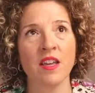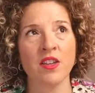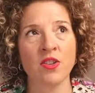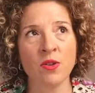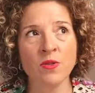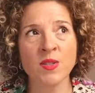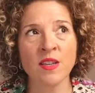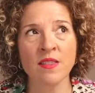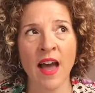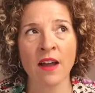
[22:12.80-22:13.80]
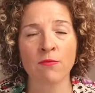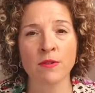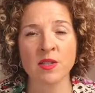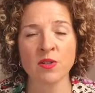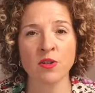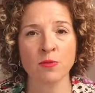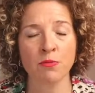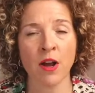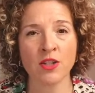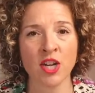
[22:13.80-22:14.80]
using that research
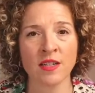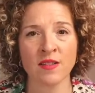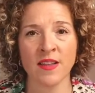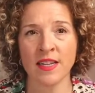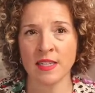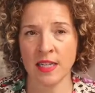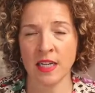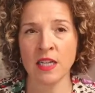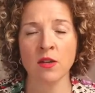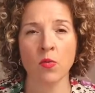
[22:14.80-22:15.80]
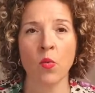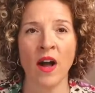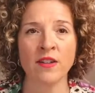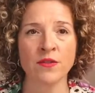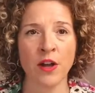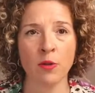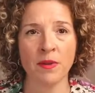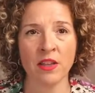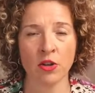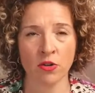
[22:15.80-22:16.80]
project they did while
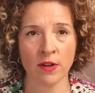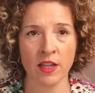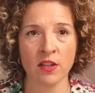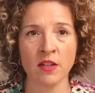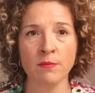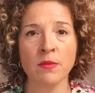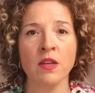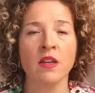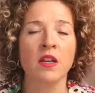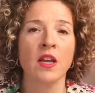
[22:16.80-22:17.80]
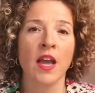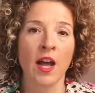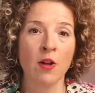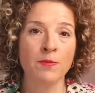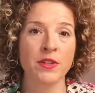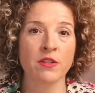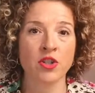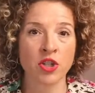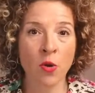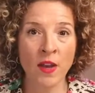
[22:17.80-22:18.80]
developing their curriculum helped
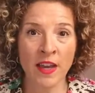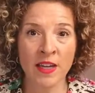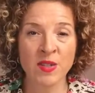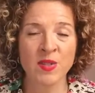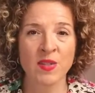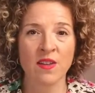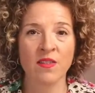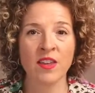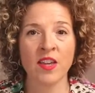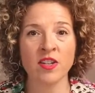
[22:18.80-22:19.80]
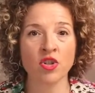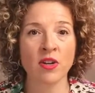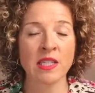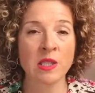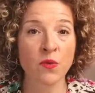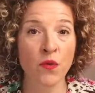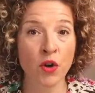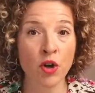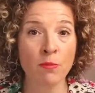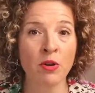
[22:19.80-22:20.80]
showcase the
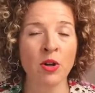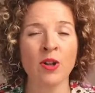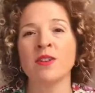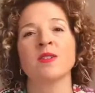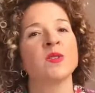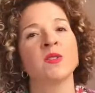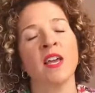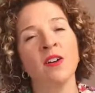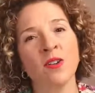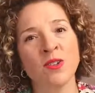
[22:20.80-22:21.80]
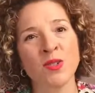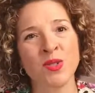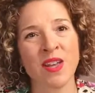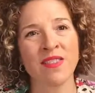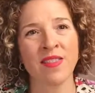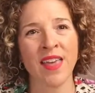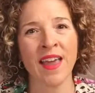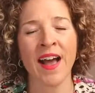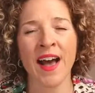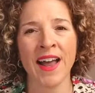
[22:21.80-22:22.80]
transferable skills that
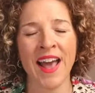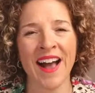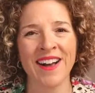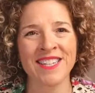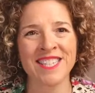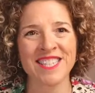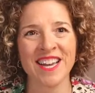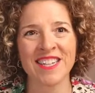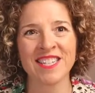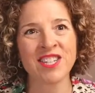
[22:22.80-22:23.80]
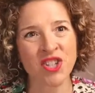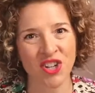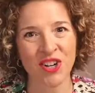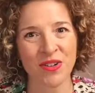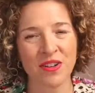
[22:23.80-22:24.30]
they had as a teacher.